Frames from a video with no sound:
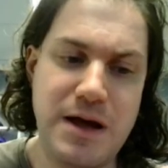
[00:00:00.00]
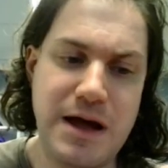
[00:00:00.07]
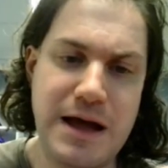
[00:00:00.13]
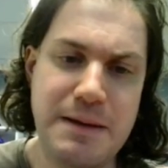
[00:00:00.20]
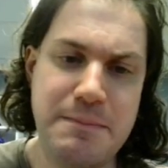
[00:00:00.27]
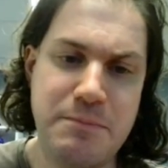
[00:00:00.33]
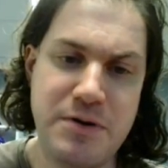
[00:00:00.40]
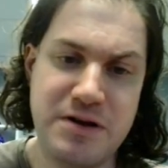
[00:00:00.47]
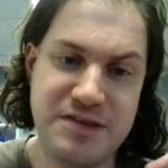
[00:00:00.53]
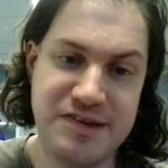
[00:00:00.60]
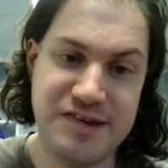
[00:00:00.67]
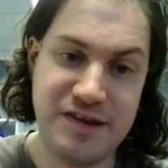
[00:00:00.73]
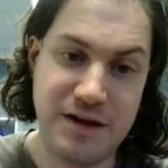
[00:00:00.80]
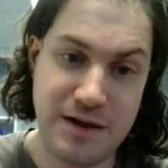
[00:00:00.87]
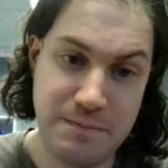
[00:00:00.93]
I bring
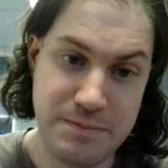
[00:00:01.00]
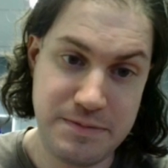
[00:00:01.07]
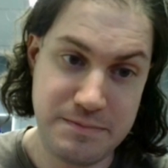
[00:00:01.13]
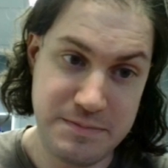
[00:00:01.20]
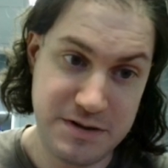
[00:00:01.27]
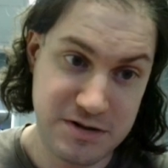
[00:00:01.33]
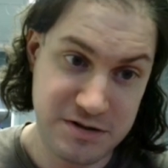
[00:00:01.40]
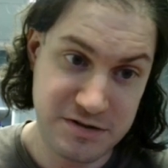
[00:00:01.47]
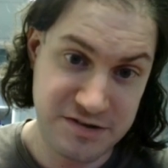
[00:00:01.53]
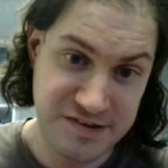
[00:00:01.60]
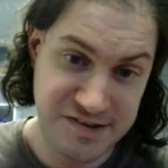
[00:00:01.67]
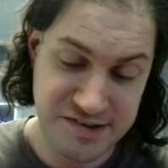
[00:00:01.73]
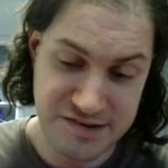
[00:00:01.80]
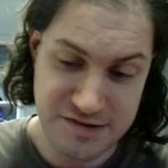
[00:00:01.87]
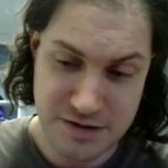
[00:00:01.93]
this up
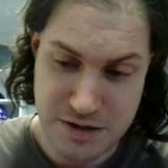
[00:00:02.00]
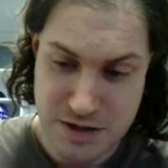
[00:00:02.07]
because